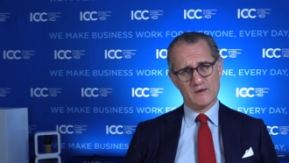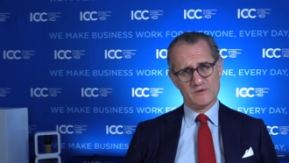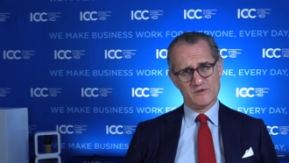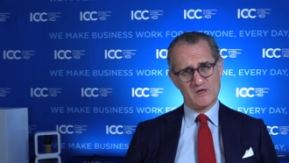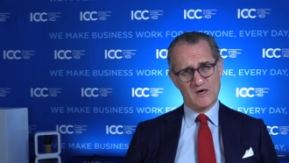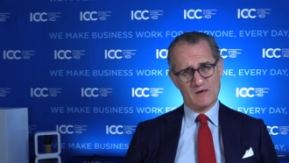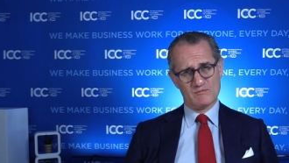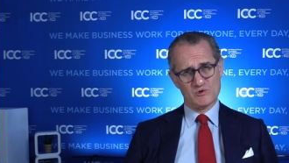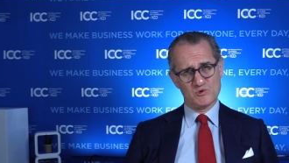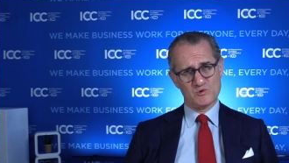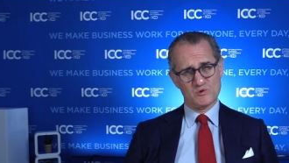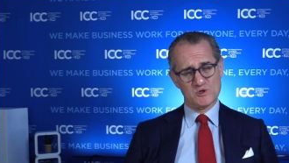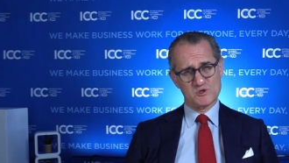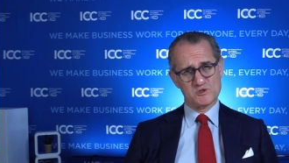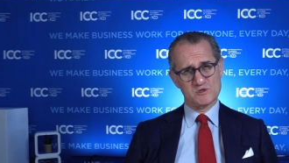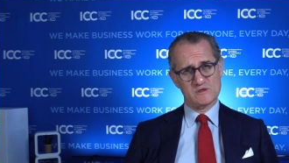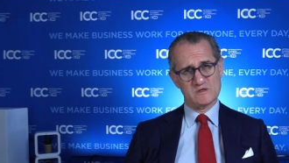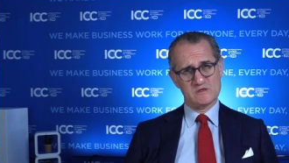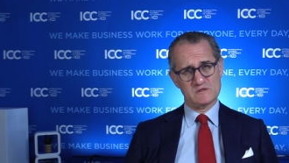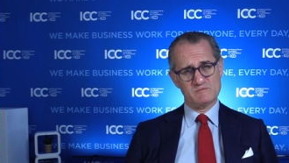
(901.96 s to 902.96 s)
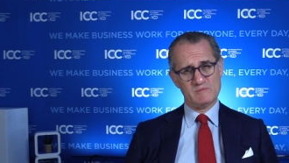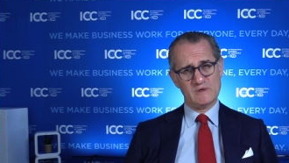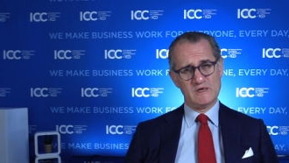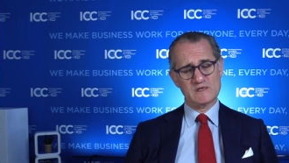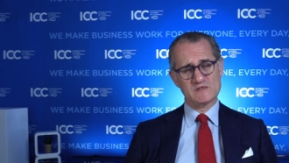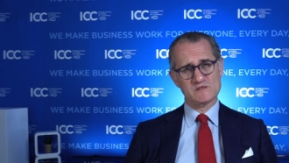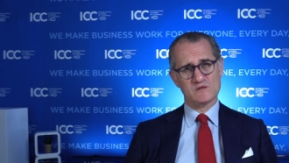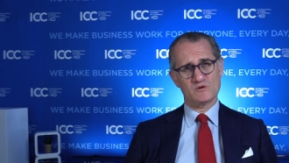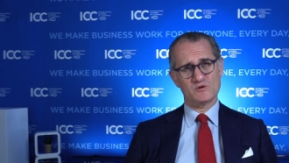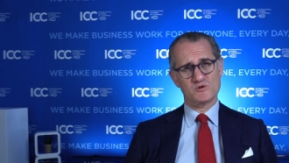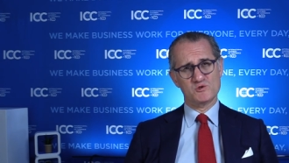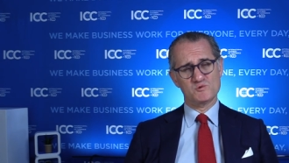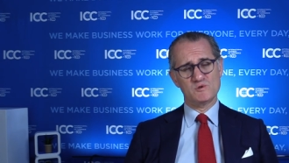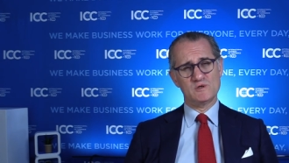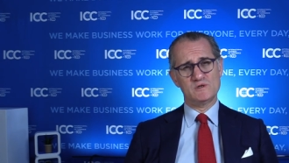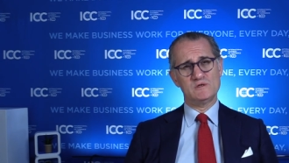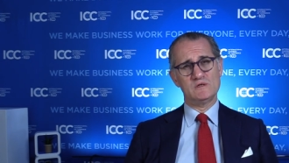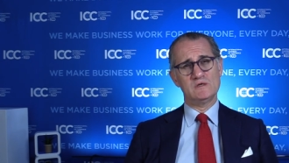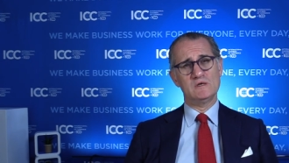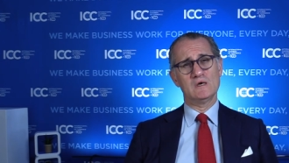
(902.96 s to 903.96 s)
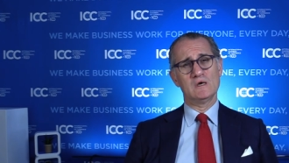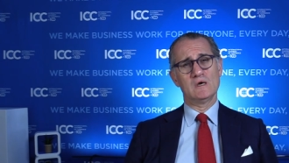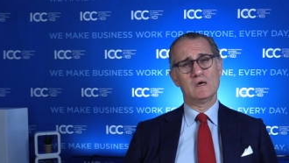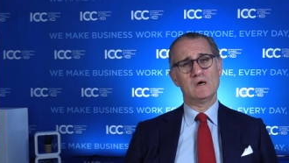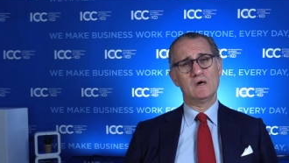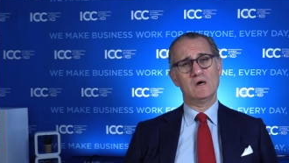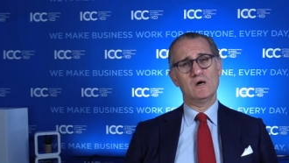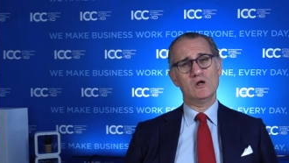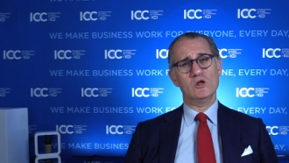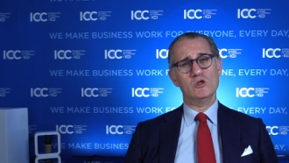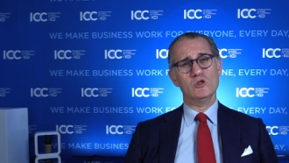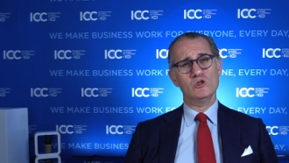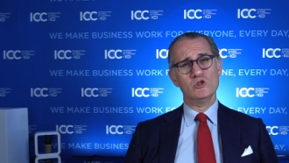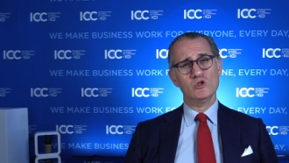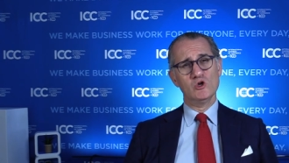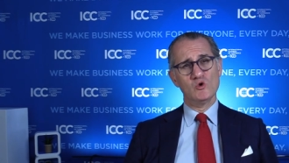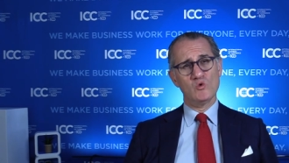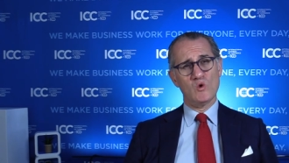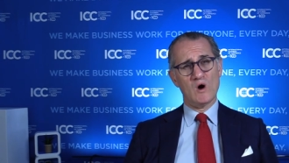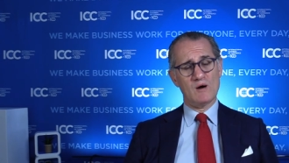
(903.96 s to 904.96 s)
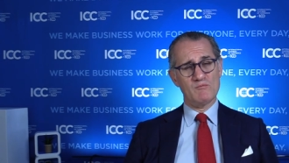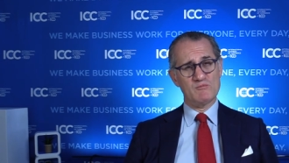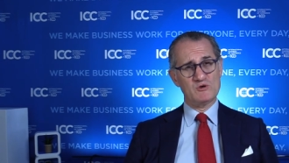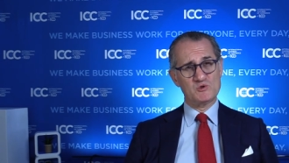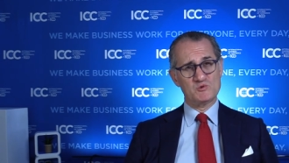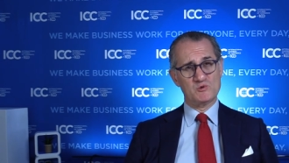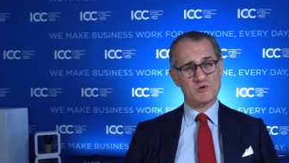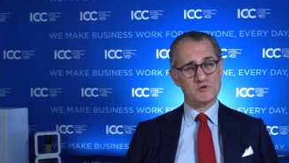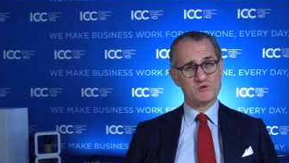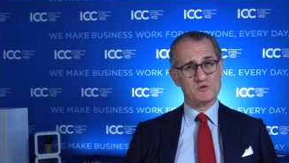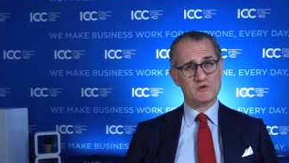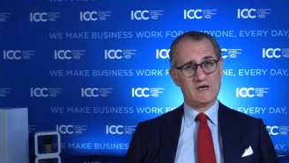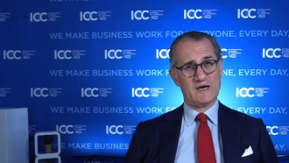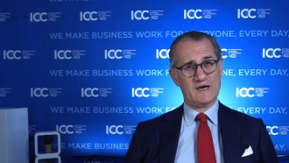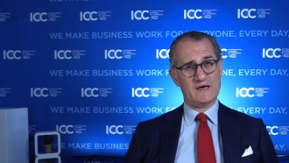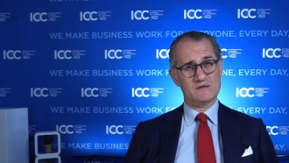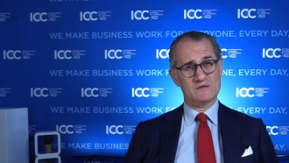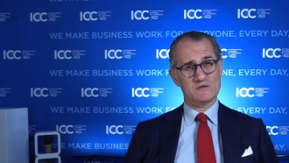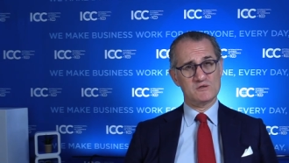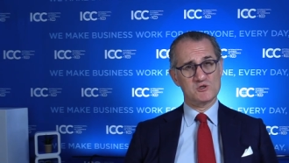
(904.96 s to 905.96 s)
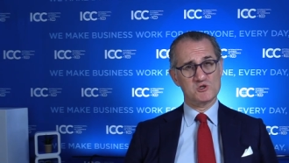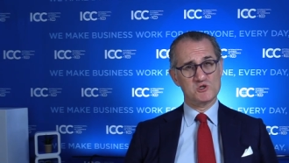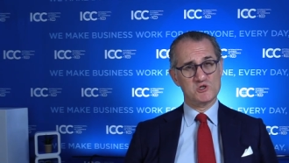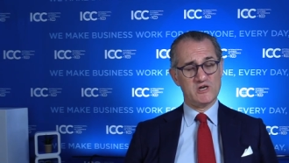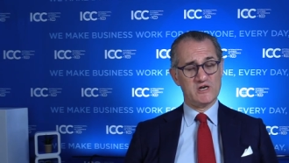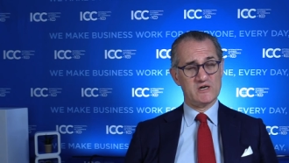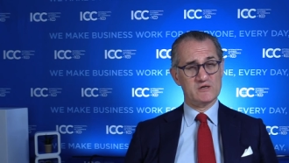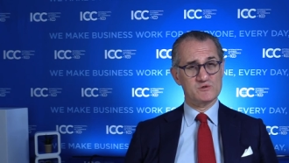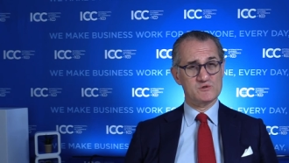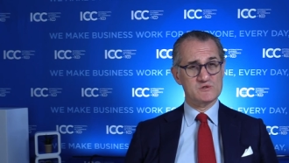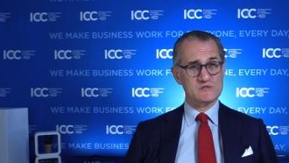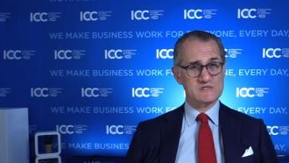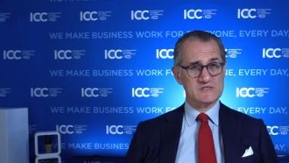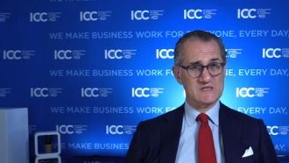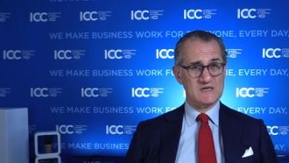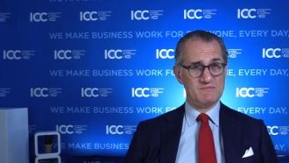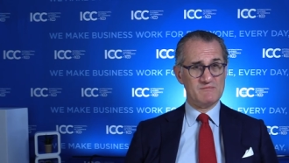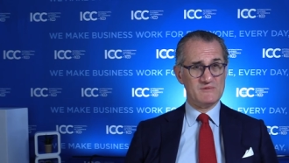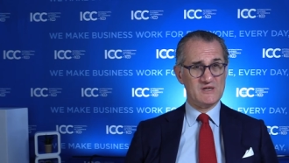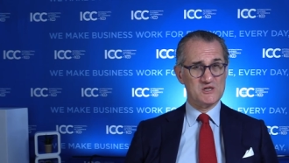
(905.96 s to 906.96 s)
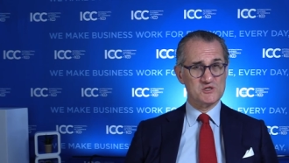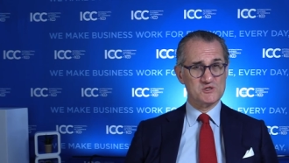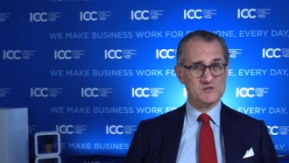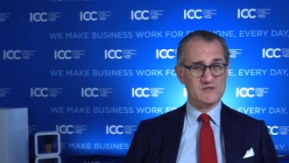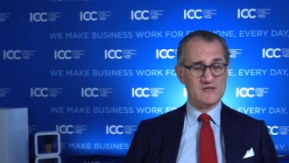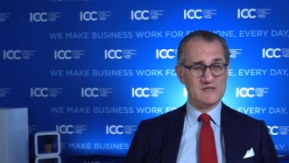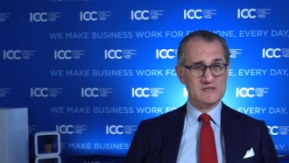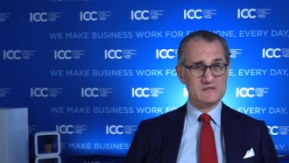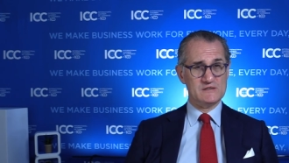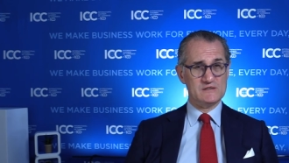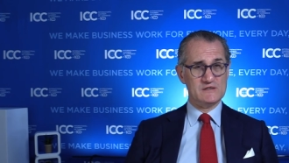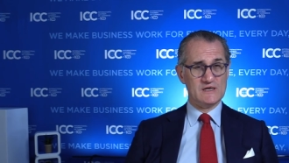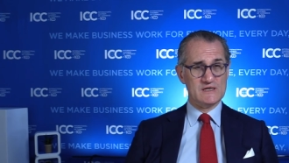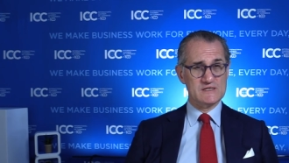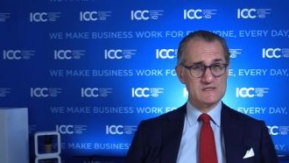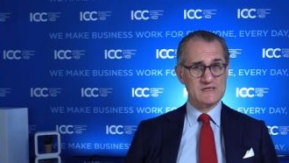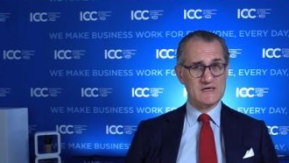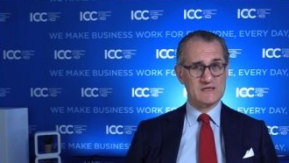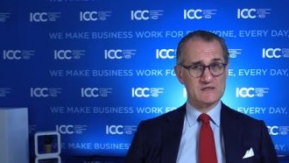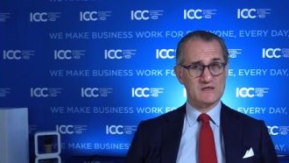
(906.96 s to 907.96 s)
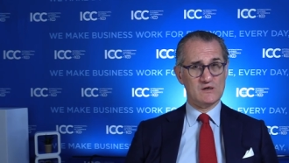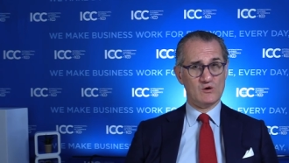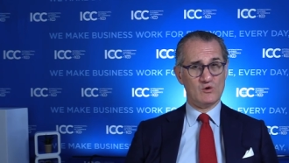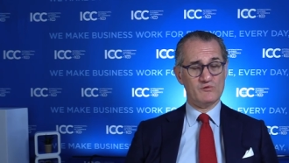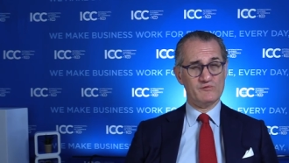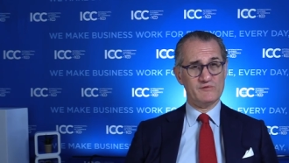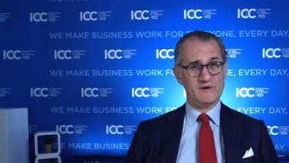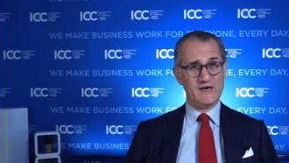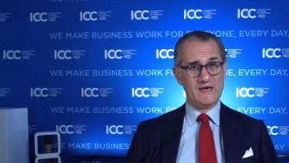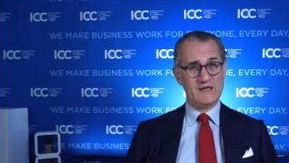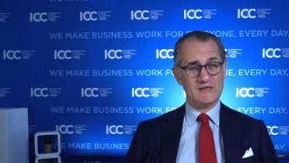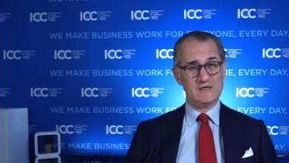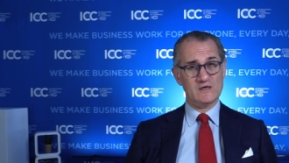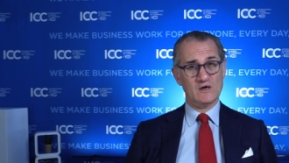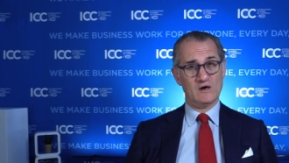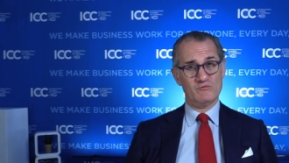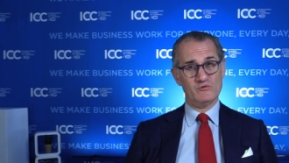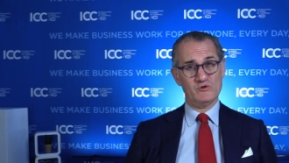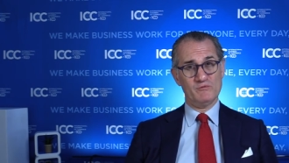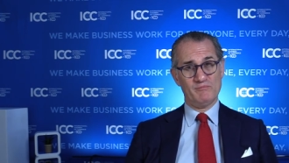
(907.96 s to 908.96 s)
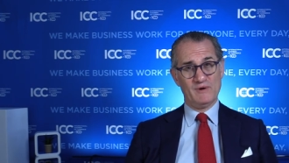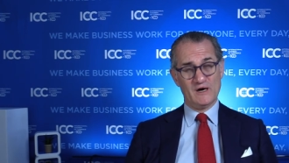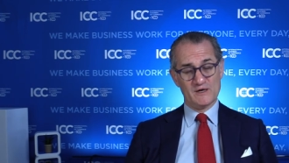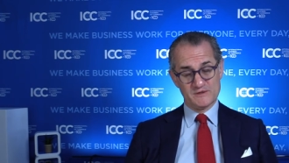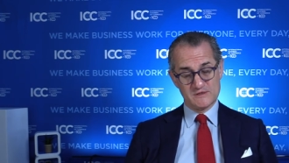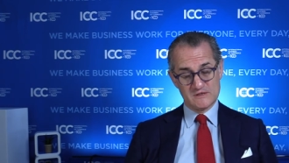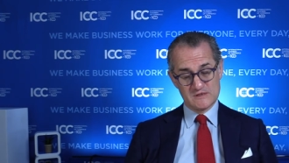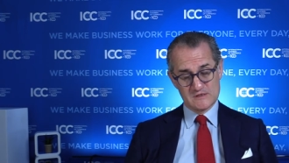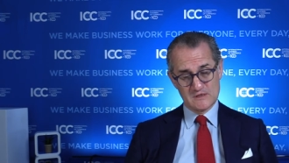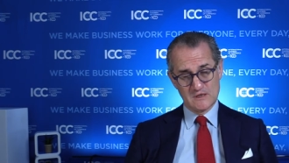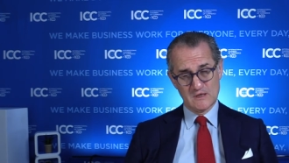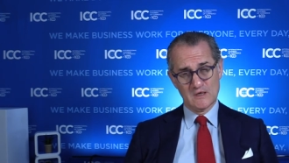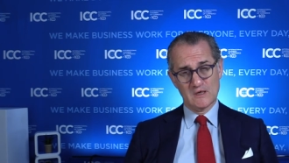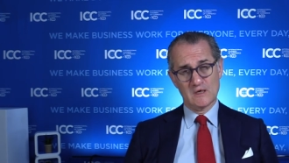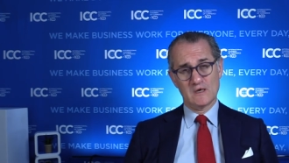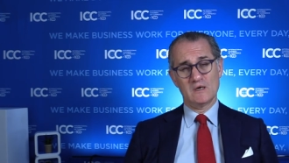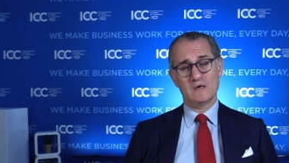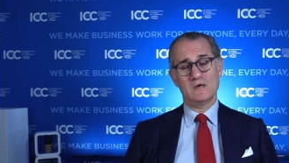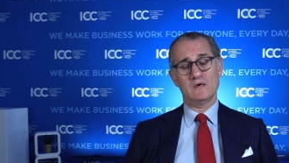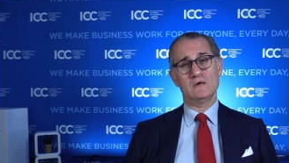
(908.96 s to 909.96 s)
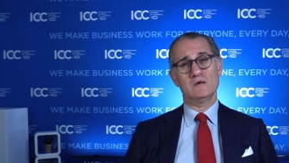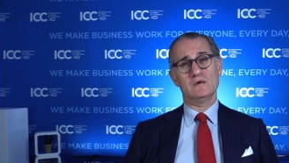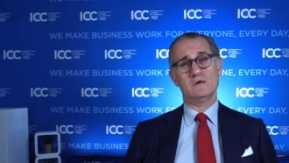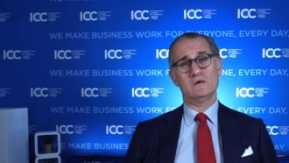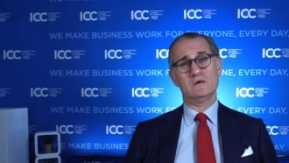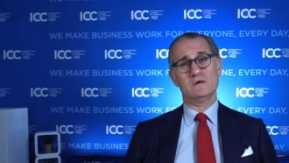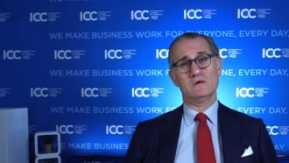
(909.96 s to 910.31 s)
the arbitration is based on treaty, no arbitrator can share the same nationality as that of any of the parties. Uh,